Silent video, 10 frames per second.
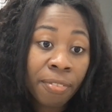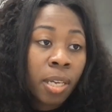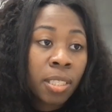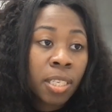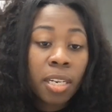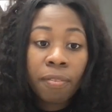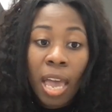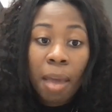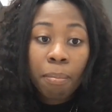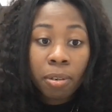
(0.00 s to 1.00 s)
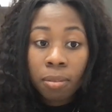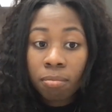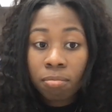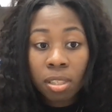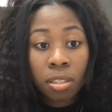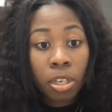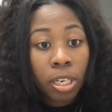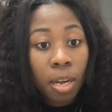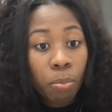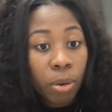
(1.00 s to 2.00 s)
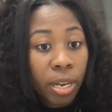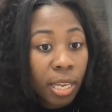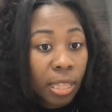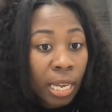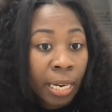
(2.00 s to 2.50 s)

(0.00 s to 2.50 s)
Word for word: yeah. a ton of capital to start up with.